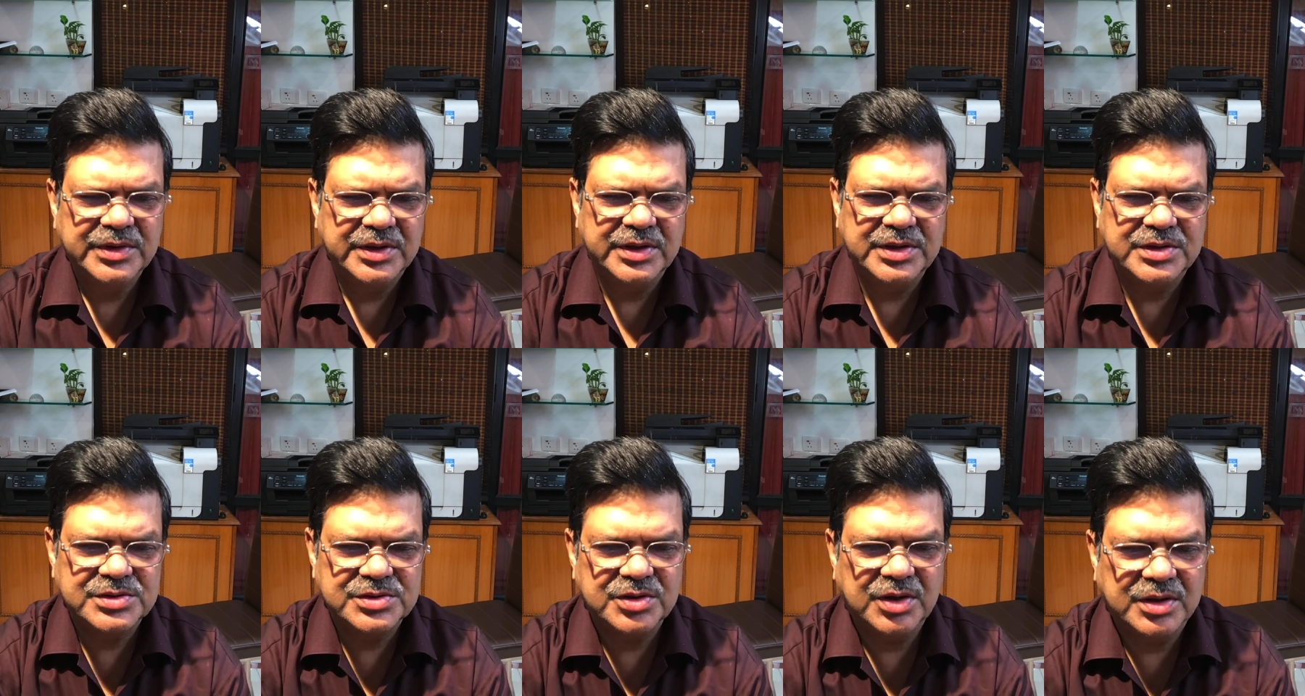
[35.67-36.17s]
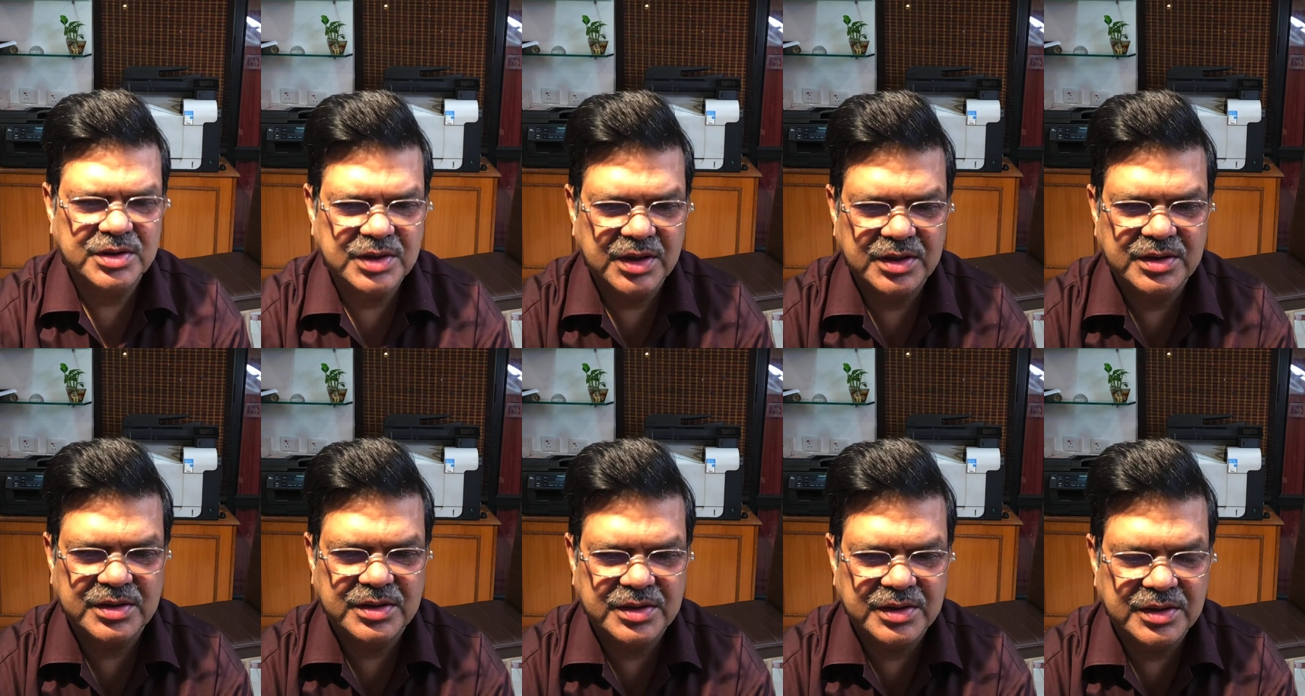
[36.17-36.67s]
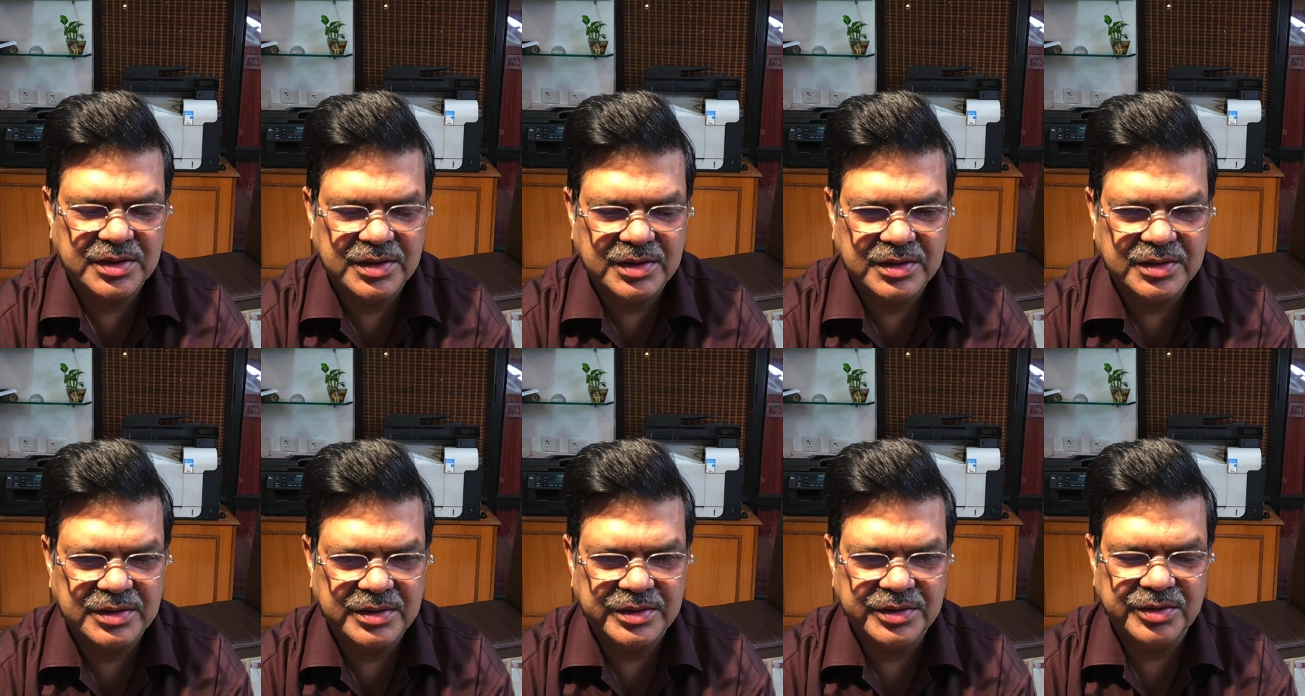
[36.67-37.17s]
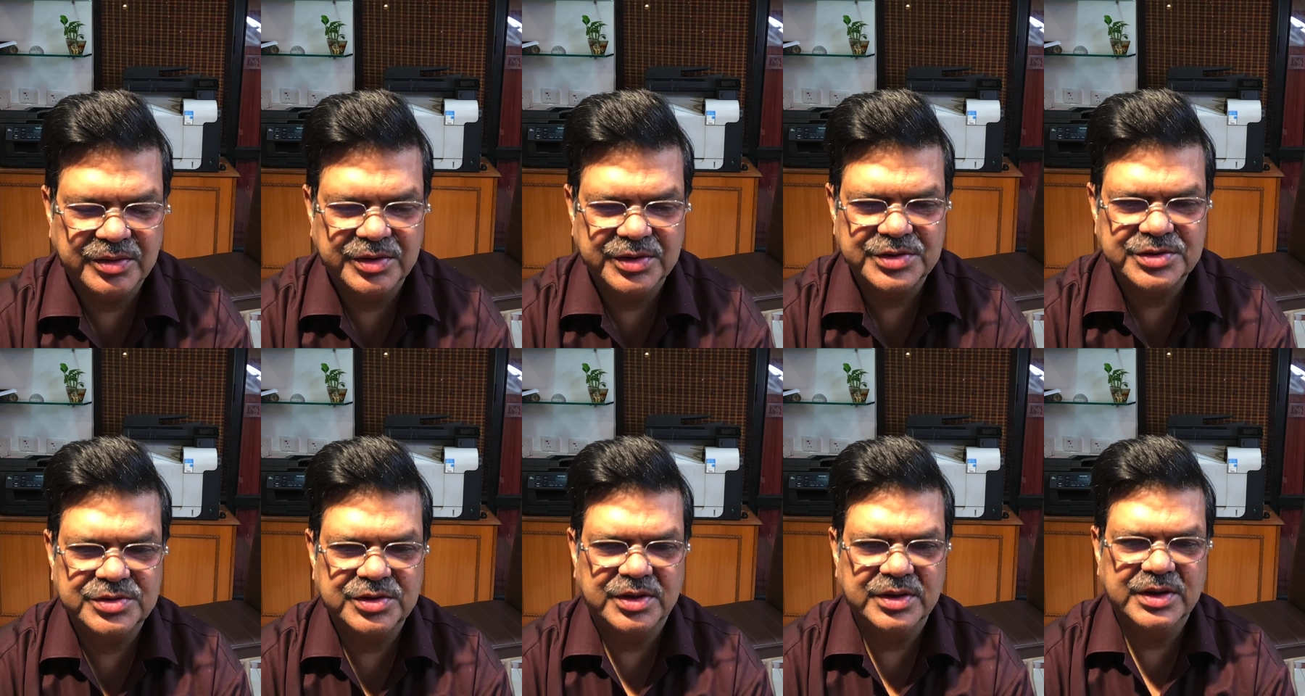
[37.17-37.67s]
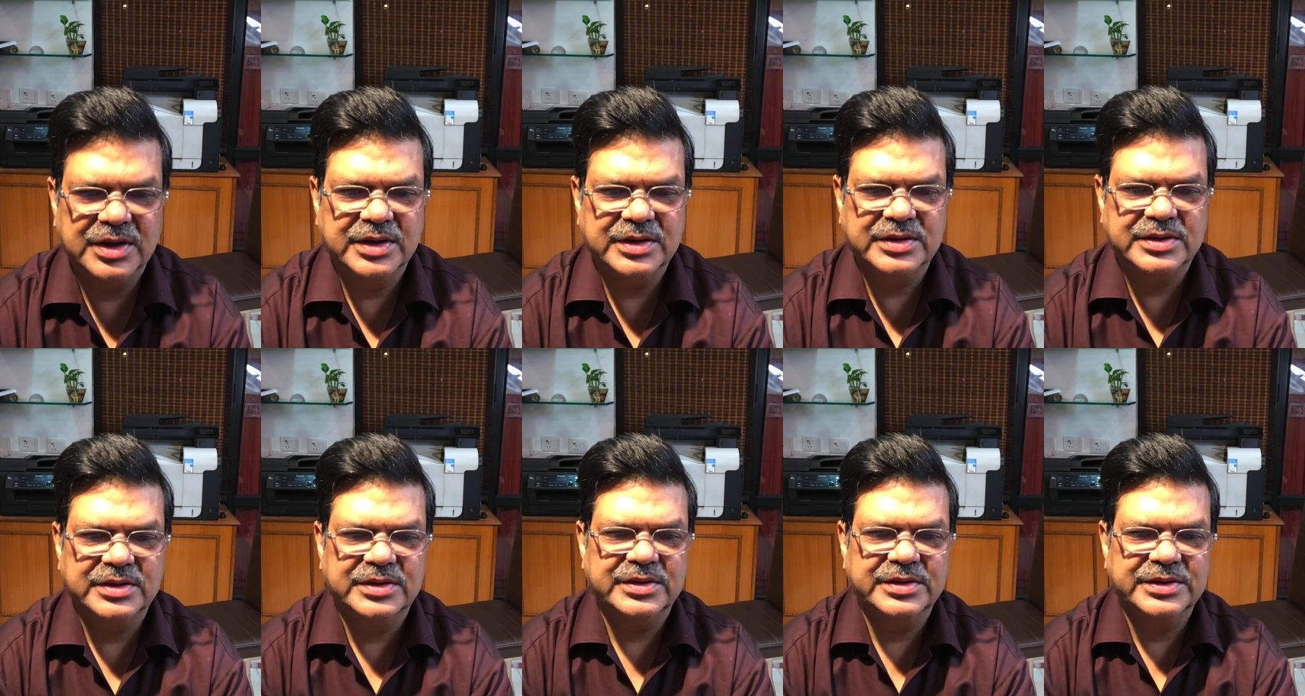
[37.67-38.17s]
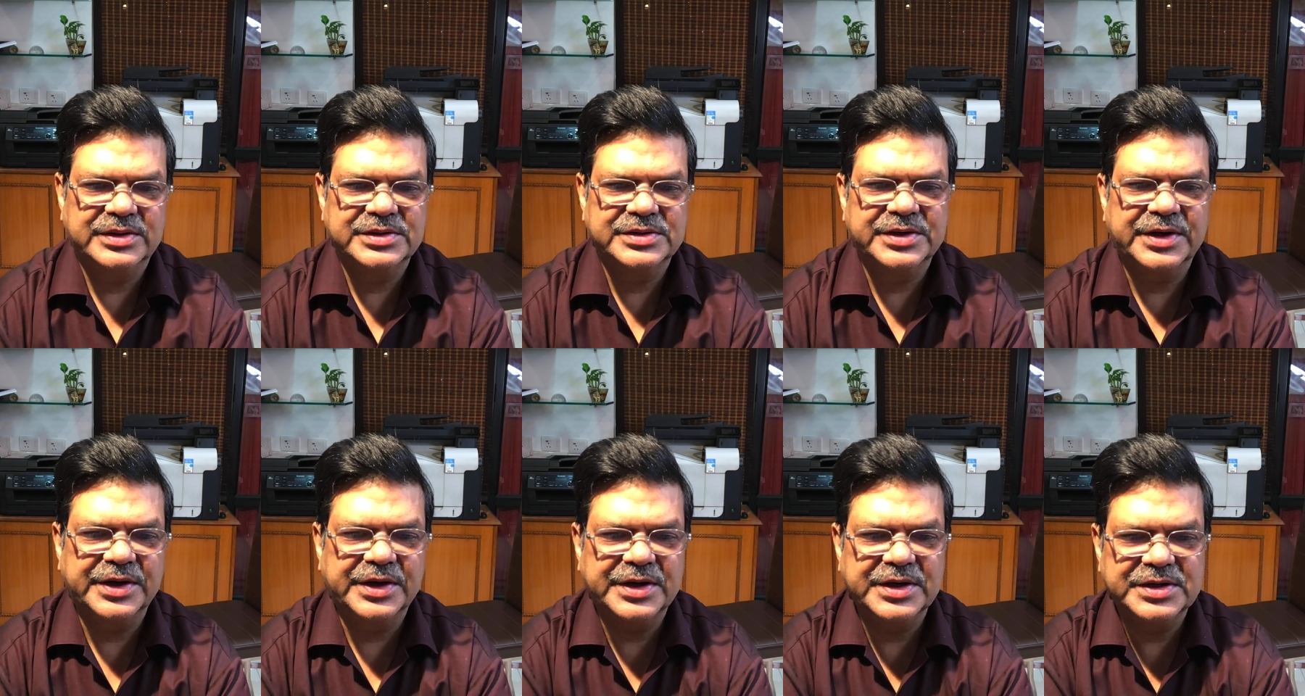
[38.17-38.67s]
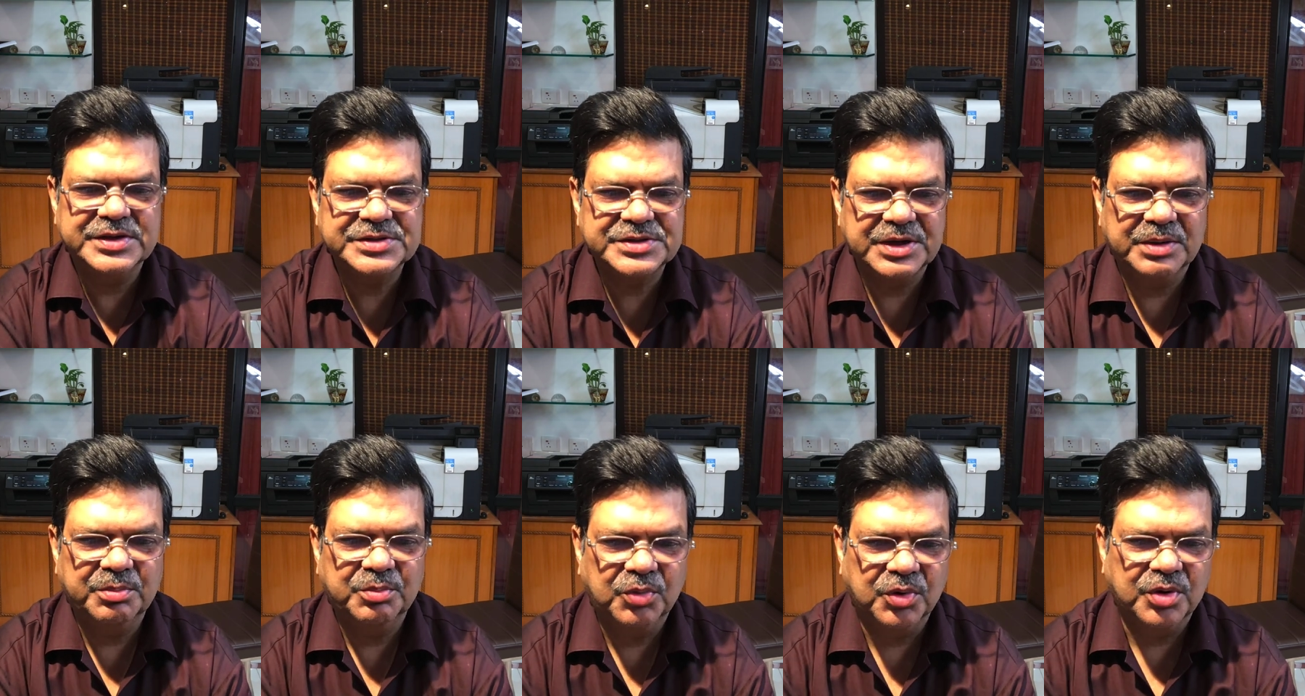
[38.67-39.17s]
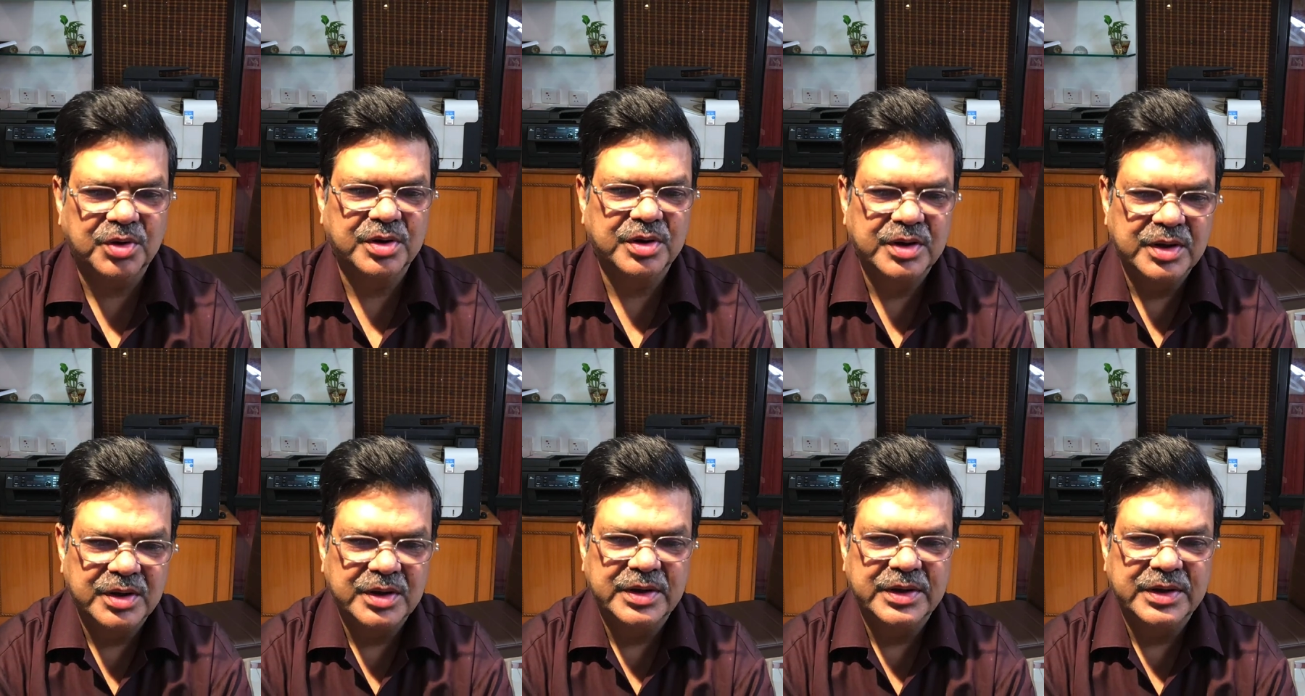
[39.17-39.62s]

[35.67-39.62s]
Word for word: It's not that uh, you know, it's not that uh, it is written in some book.